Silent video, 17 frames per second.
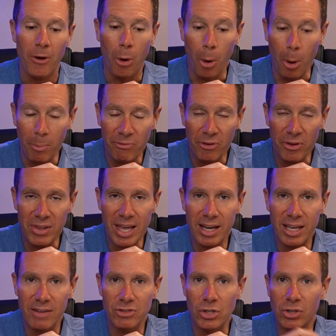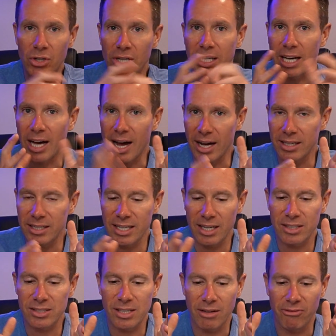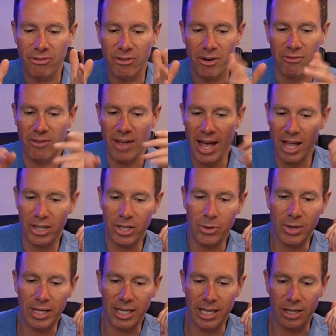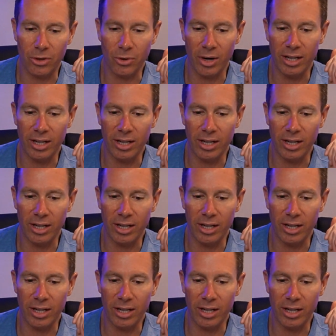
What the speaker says: hopefully that gives you good context on fair value. Again, go